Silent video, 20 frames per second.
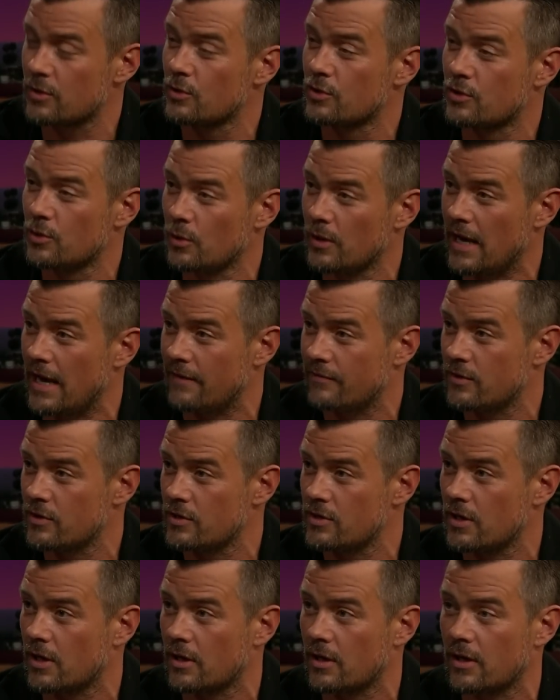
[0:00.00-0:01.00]
who's 2.5 years
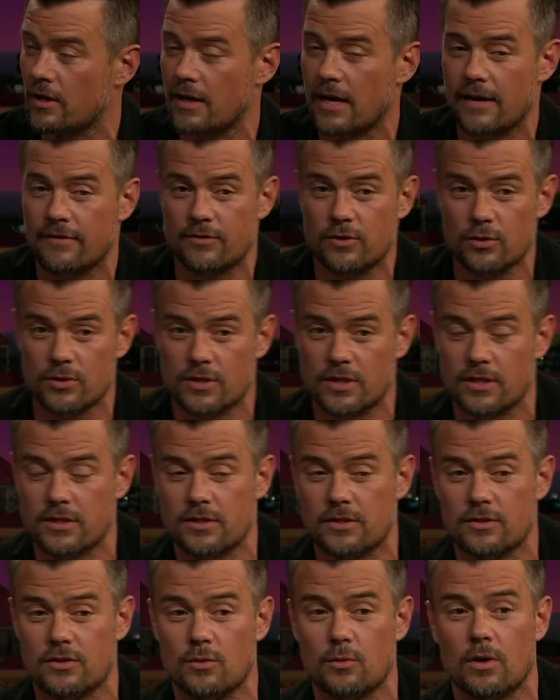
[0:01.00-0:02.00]
younger, and I have two sisters
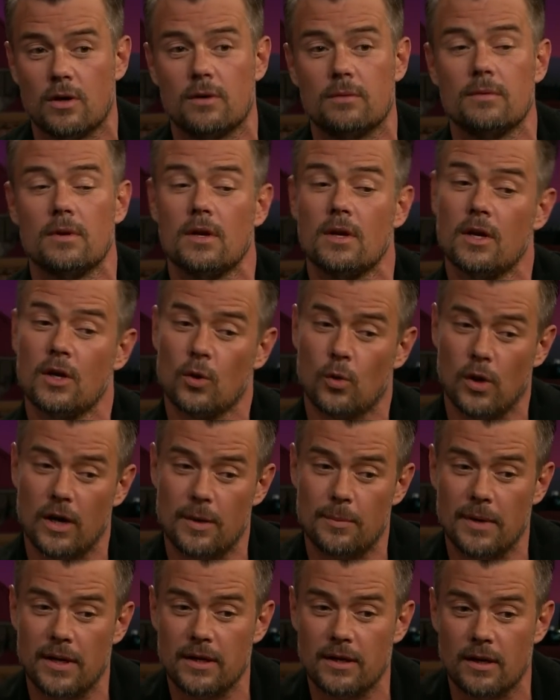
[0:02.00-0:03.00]
who are quite a
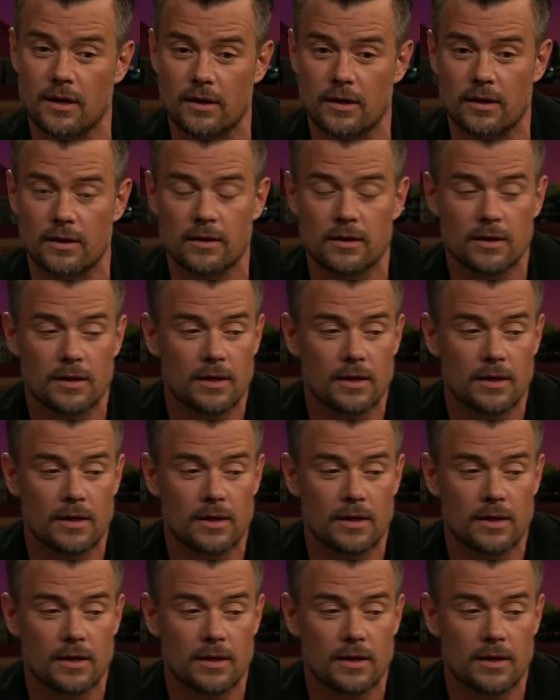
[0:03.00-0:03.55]
bit younger.